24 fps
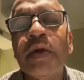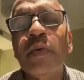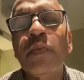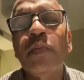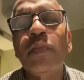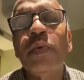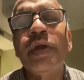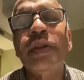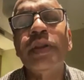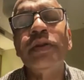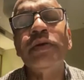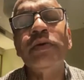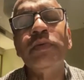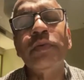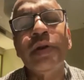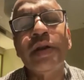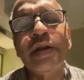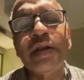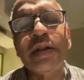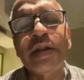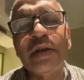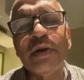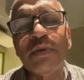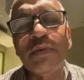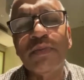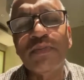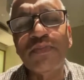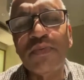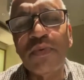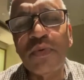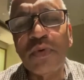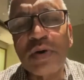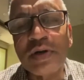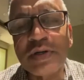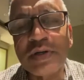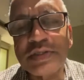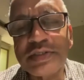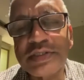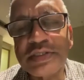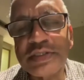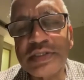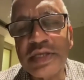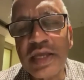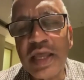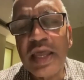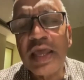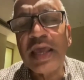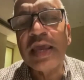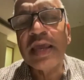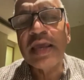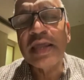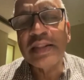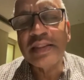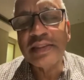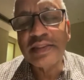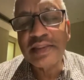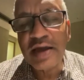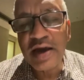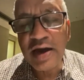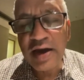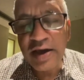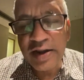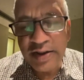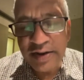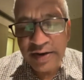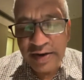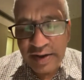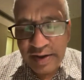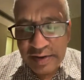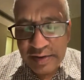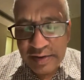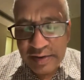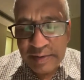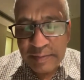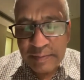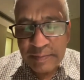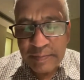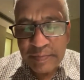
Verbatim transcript: when you intend to focus in dharana,